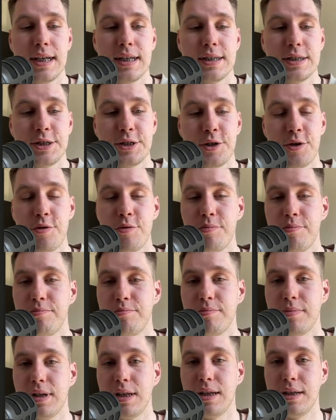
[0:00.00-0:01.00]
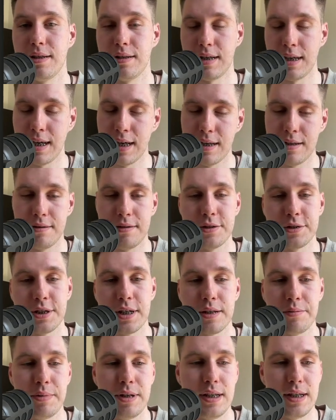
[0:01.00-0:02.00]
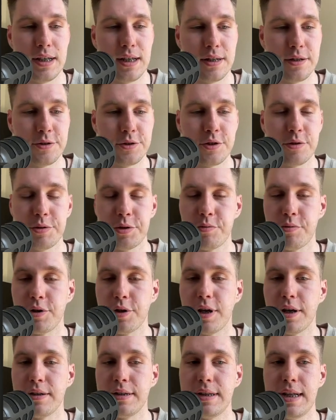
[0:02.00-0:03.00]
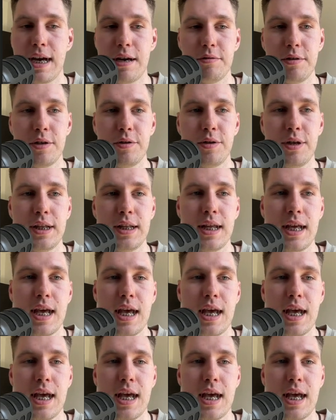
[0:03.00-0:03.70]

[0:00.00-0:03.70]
So again, there's going to be a link in the description where you can download it.